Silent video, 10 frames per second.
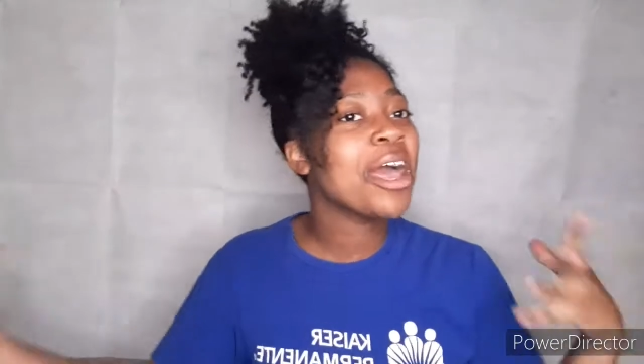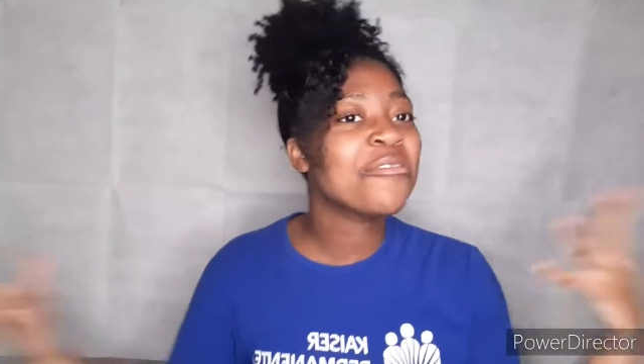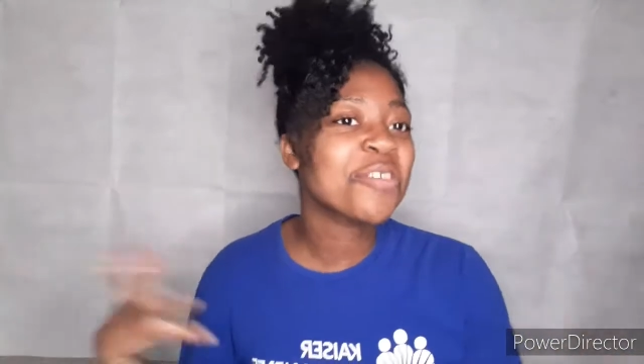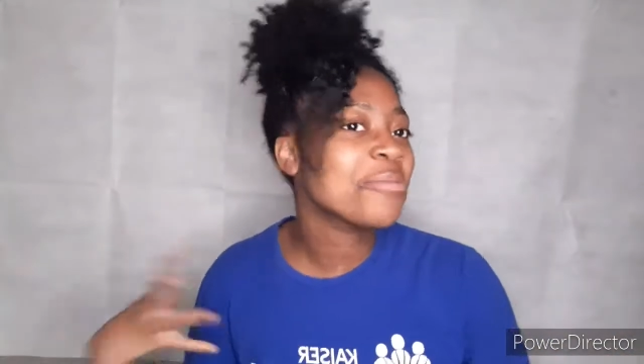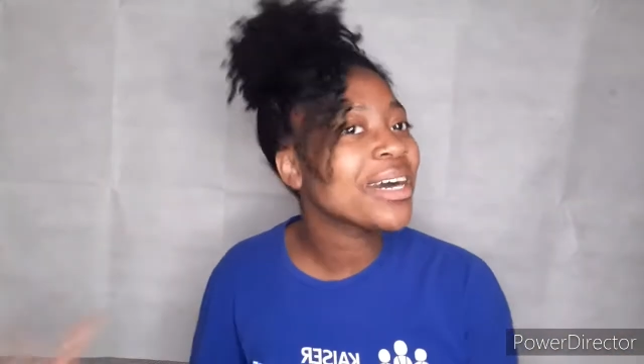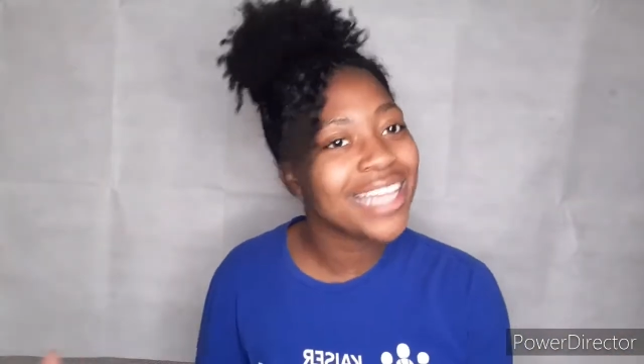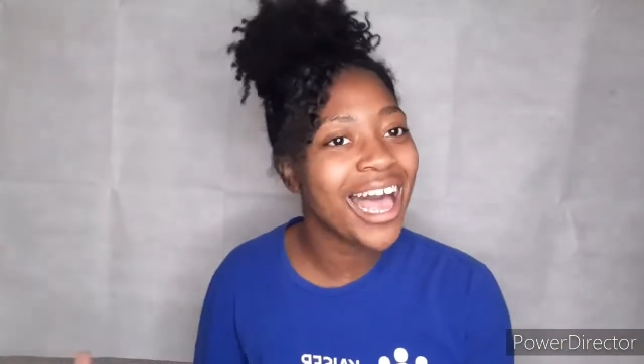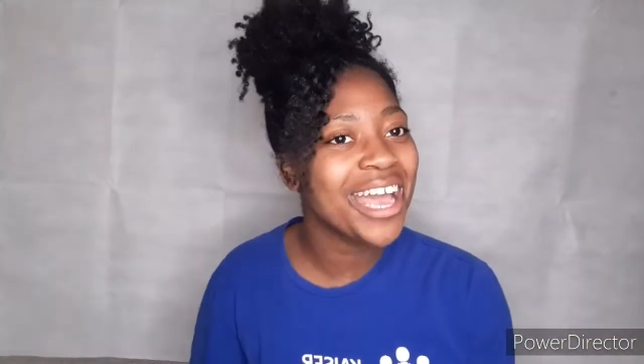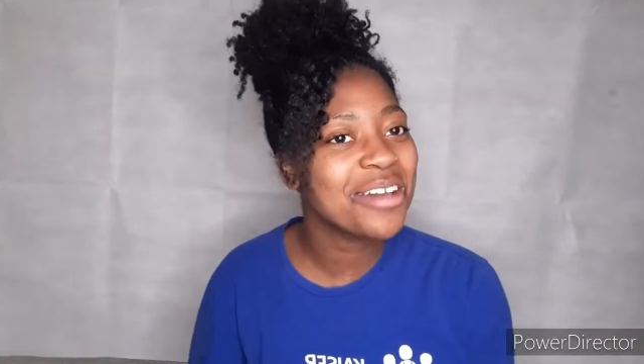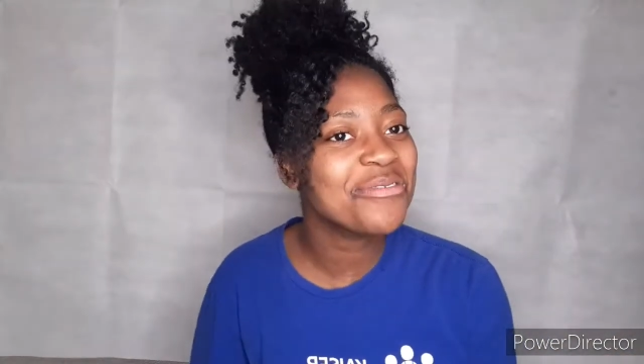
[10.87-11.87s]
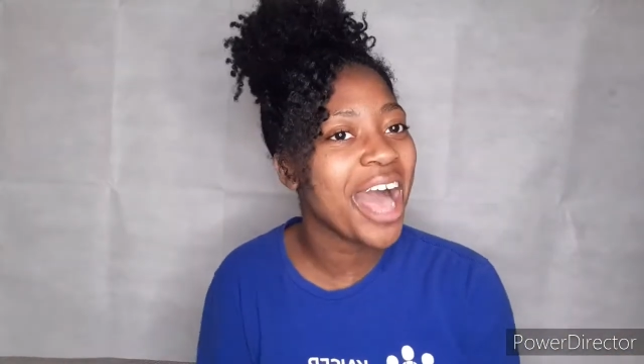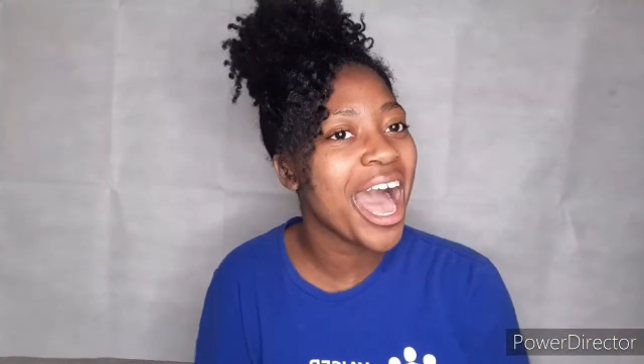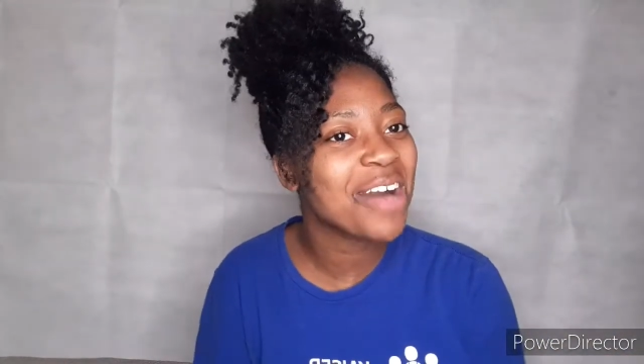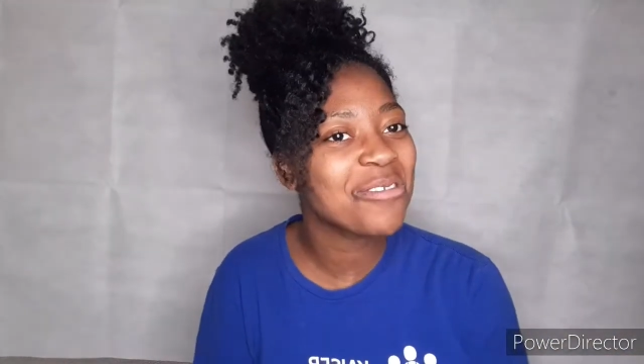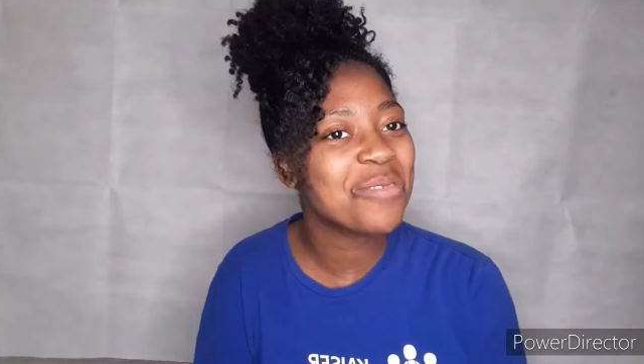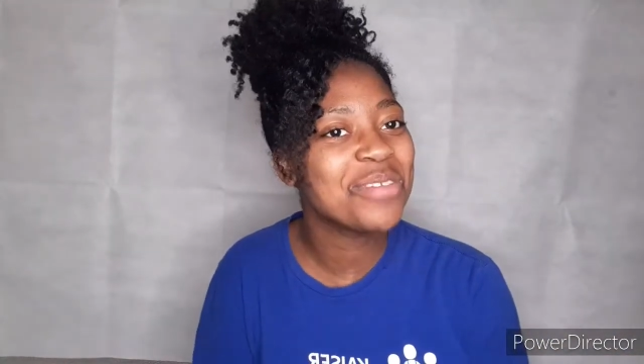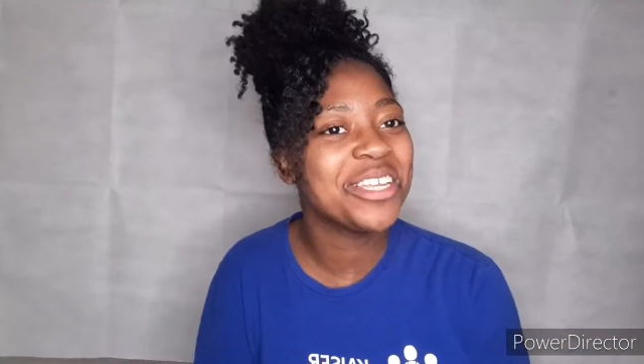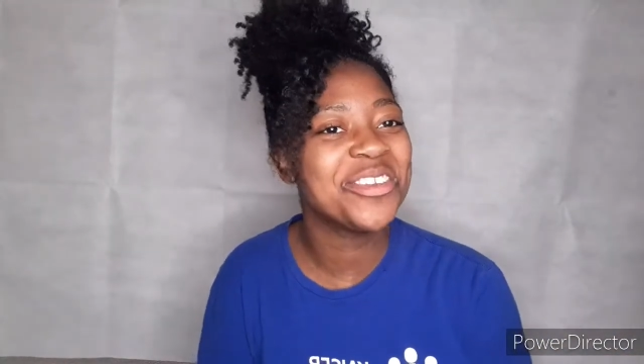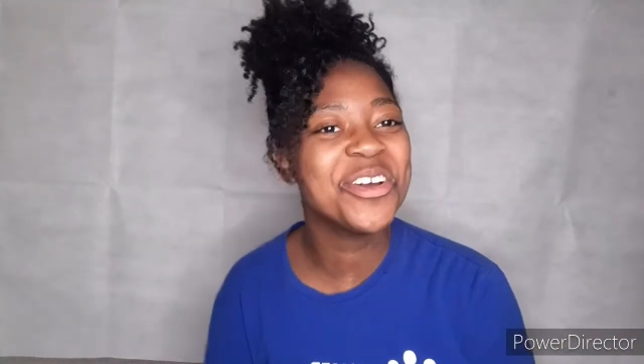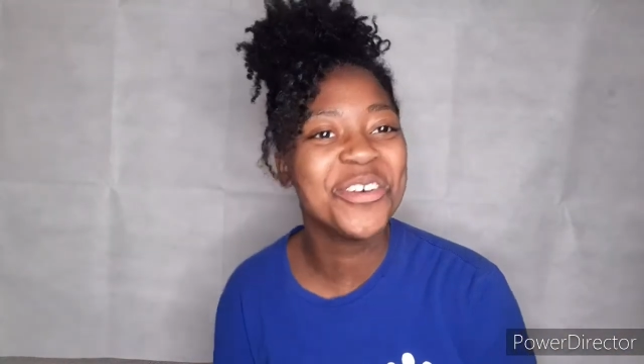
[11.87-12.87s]
ever in my life, I will be
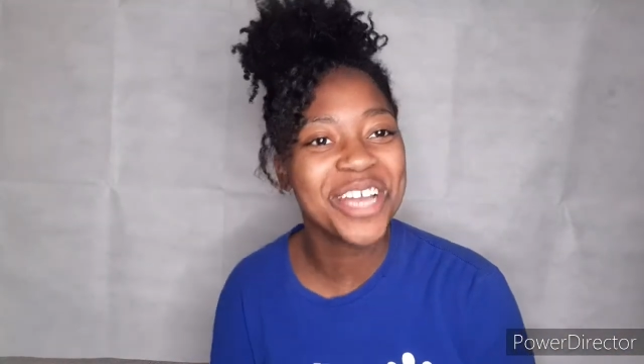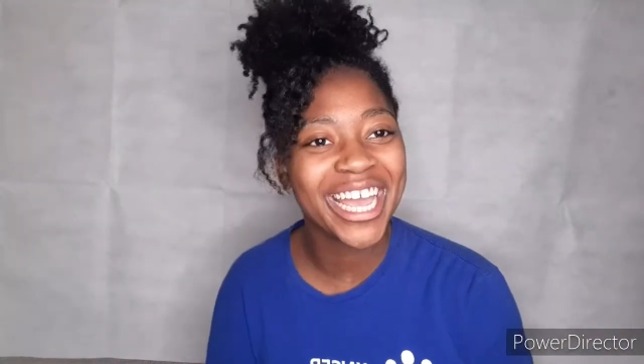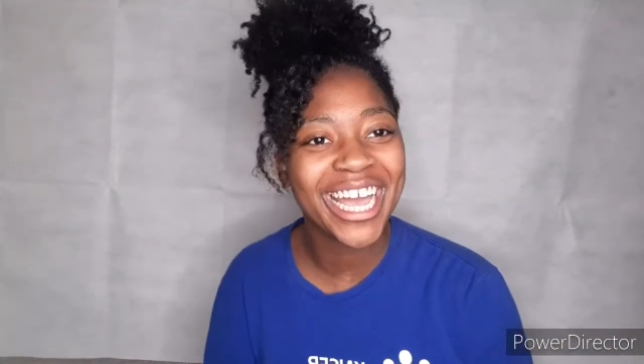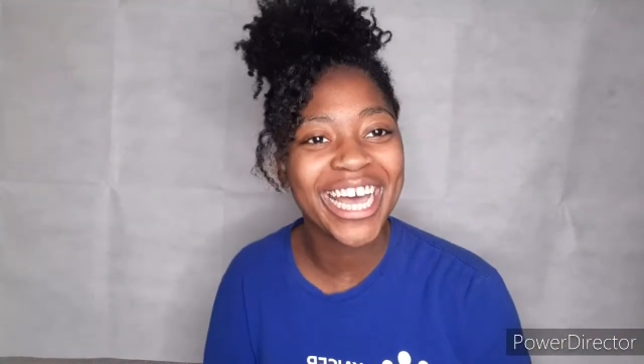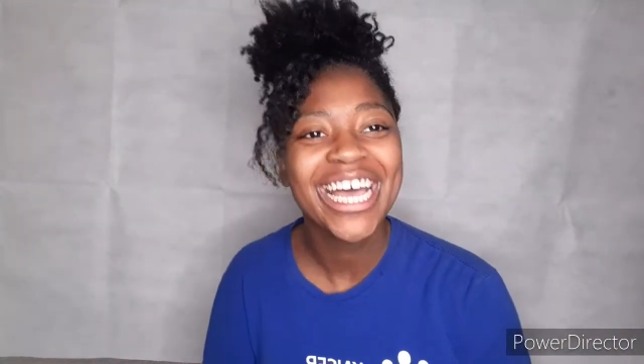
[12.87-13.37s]
doing